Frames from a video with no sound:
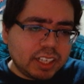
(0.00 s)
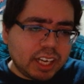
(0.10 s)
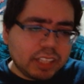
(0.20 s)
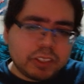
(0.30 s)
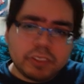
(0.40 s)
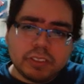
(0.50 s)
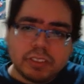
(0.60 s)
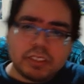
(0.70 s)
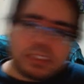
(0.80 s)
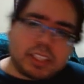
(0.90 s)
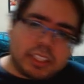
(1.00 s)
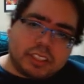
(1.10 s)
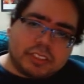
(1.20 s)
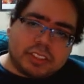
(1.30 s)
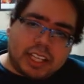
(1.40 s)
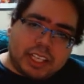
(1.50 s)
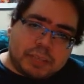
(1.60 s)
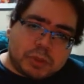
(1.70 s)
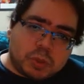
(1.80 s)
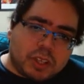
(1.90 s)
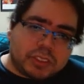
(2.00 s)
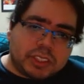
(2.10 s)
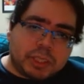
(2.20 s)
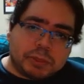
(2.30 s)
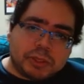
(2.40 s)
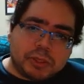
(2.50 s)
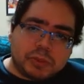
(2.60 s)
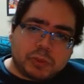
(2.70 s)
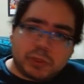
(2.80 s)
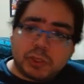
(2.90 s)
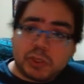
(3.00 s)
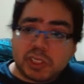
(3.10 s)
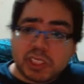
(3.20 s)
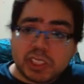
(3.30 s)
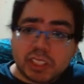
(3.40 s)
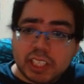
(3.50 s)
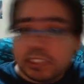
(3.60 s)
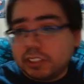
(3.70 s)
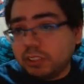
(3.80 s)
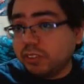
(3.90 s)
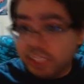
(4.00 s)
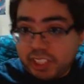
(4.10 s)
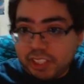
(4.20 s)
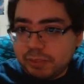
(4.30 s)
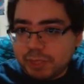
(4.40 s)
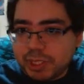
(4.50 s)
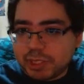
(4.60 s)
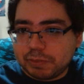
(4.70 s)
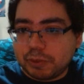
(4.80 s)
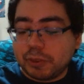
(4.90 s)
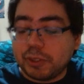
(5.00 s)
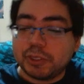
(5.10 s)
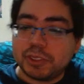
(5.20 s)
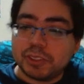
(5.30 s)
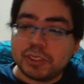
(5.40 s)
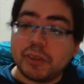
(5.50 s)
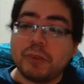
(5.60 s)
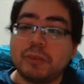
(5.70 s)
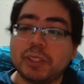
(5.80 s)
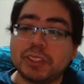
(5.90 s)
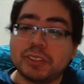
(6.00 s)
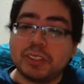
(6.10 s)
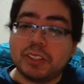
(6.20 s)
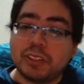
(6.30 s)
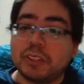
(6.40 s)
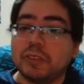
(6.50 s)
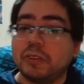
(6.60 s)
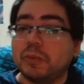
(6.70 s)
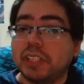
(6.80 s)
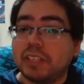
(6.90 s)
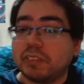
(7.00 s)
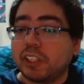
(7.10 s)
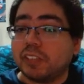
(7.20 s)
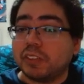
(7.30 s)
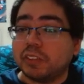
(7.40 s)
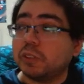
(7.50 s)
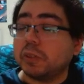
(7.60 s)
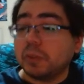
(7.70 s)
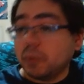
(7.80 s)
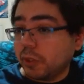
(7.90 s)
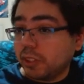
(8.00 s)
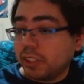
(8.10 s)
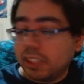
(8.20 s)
I couldn't, like, staying up to watch an episode was really tricky. I still did it because, of course, another thing you do when you have a curfew is you ignore it.